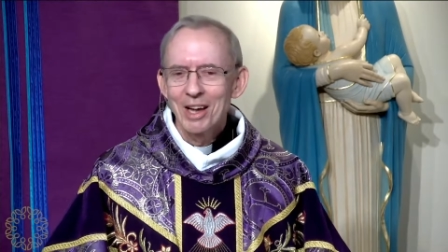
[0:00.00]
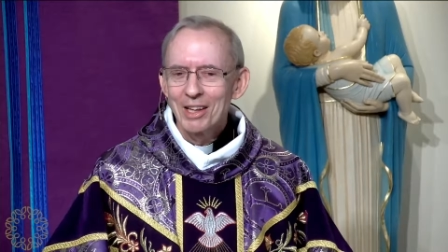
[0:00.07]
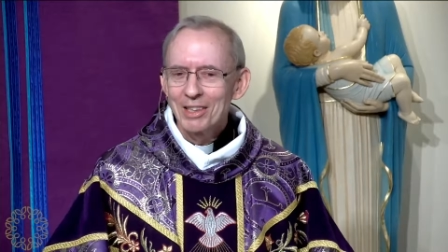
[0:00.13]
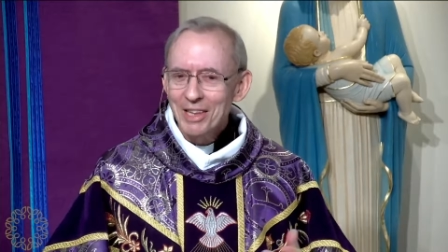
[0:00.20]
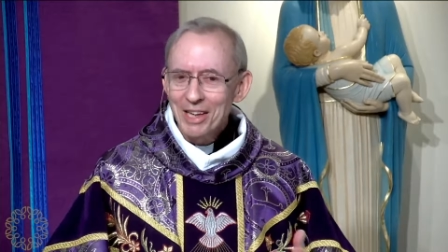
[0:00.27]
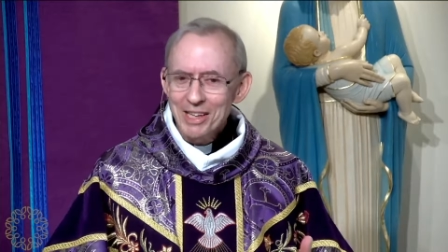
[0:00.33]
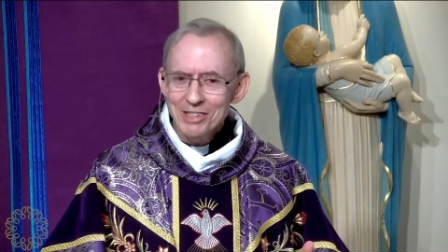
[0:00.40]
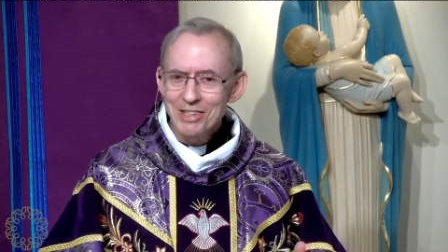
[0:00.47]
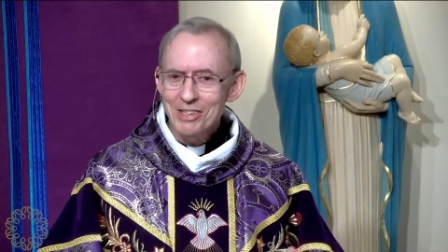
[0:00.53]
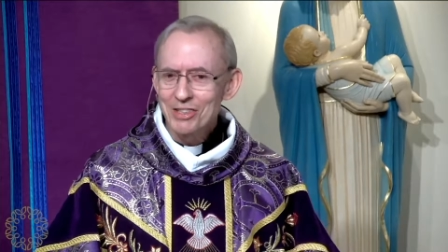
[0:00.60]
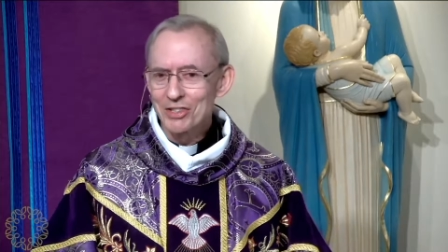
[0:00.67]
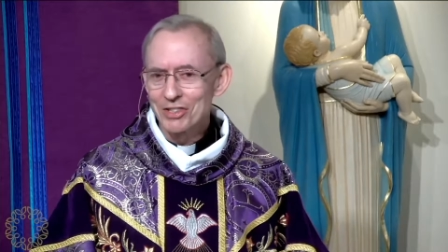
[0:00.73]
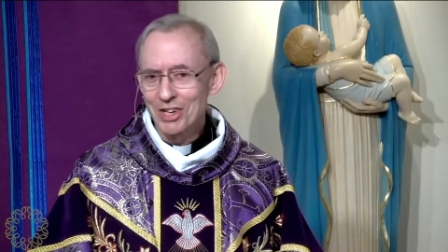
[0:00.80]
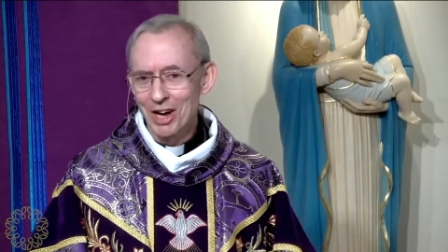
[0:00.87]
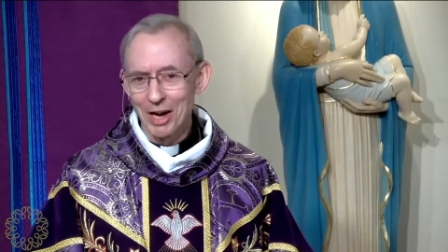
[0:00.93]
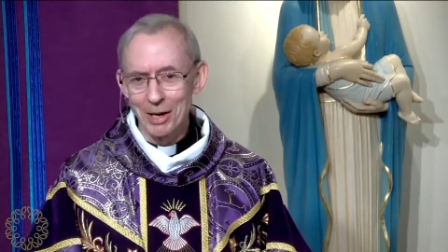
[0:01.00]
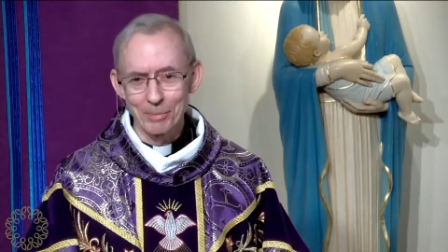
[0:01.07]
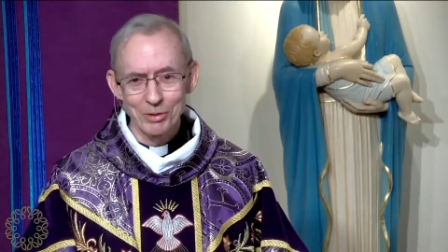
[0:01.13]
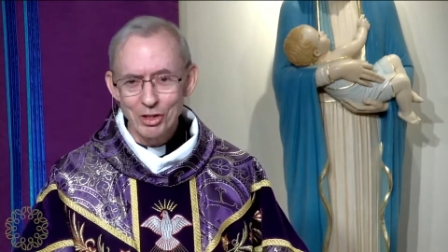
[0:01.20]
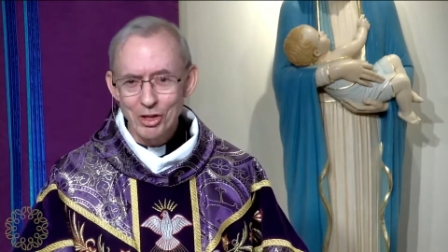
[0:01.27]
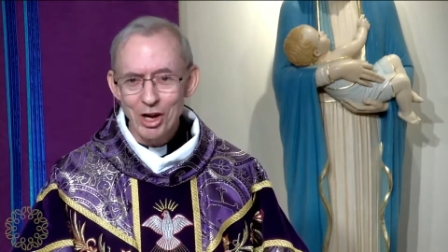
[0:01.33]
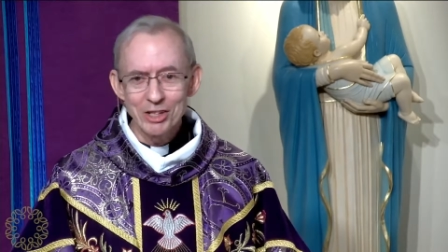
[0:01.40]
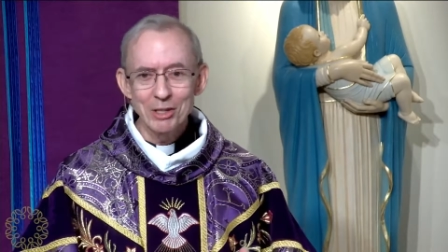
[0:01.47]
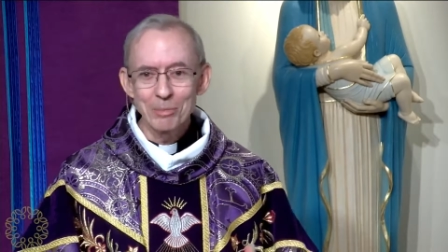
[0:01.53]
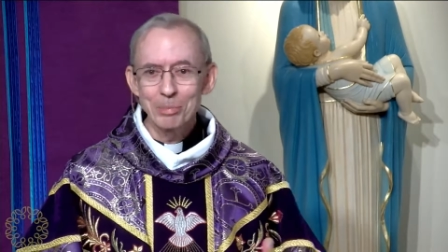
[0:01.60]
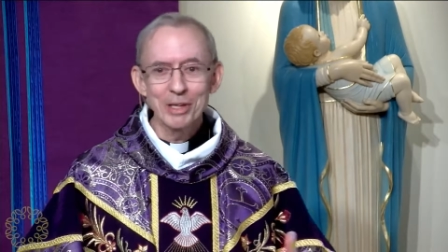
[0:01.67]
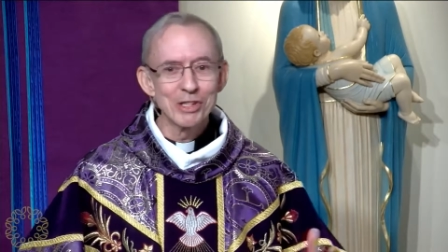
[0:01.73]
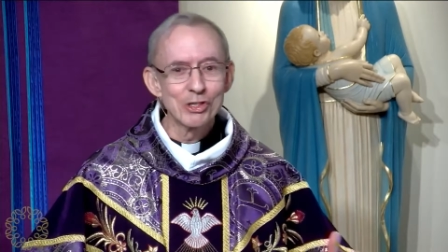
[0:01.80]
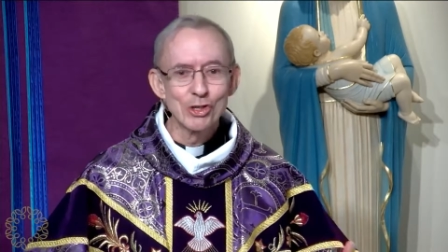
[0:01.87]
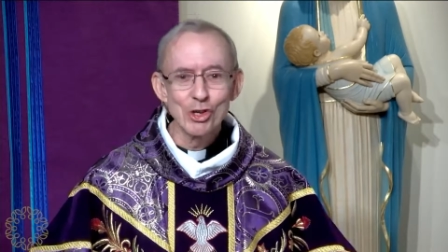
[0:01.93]
Lent is a time to
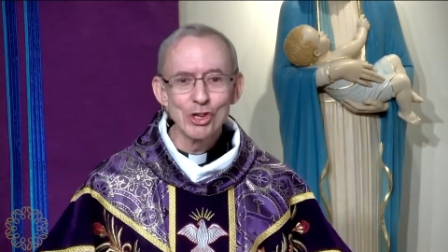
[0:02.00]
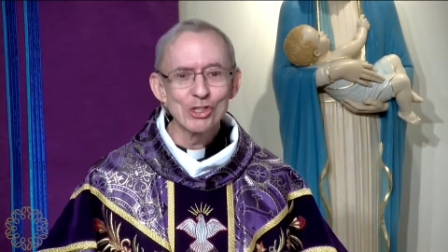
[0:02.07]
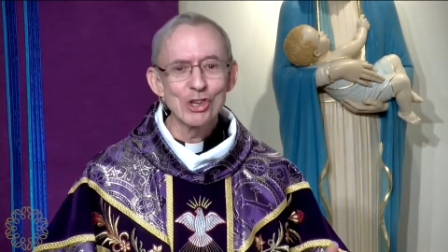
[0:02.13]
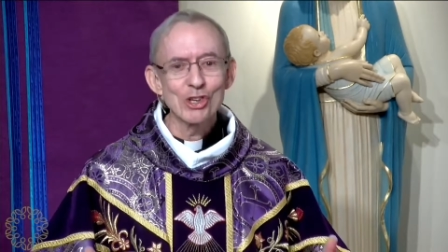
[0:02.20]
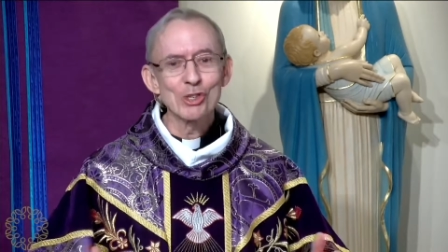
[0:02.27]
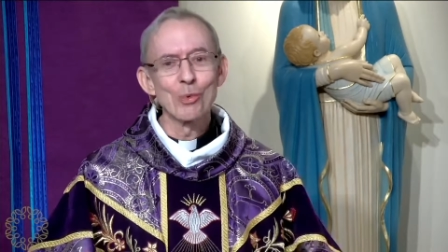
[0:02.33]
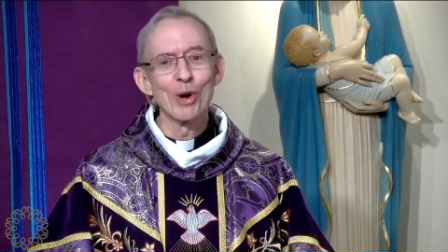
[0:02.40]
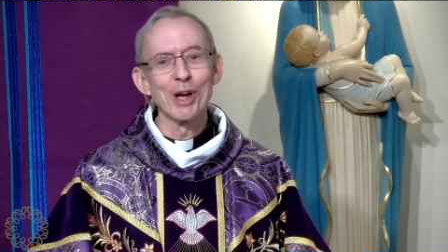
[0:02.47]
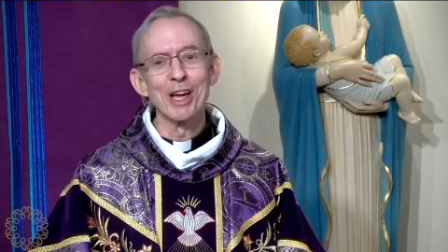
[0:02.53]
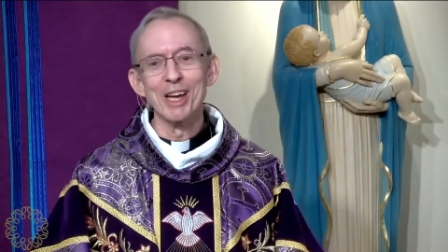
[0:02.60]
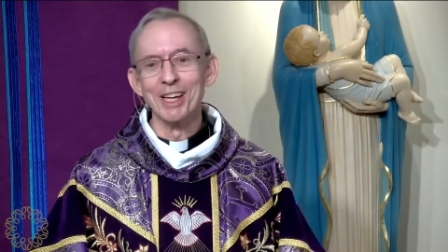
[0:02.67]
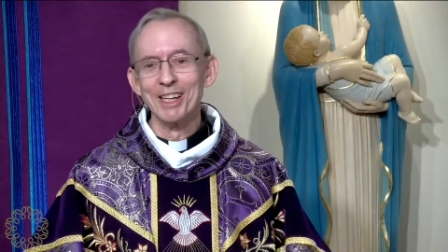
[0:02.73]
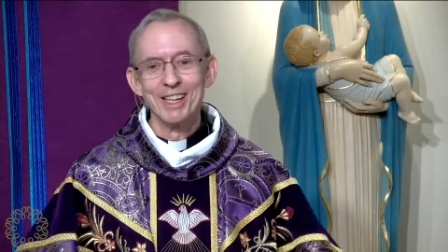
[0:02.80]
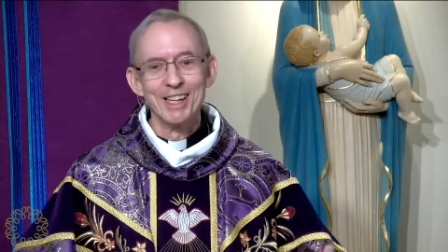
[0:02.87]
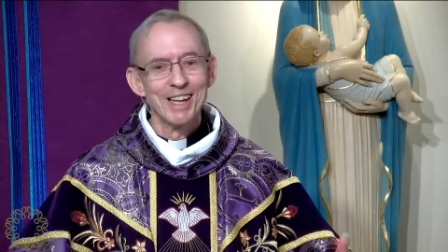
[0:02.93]
contemplate Jesus' way